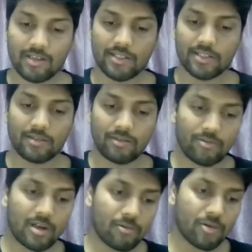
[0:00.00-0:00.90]
So
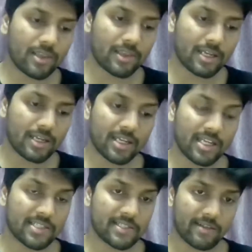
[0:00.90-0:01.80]
one thing
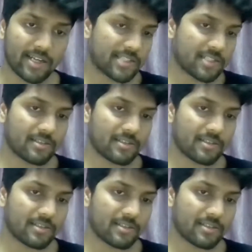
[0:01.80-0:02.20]
is the REX.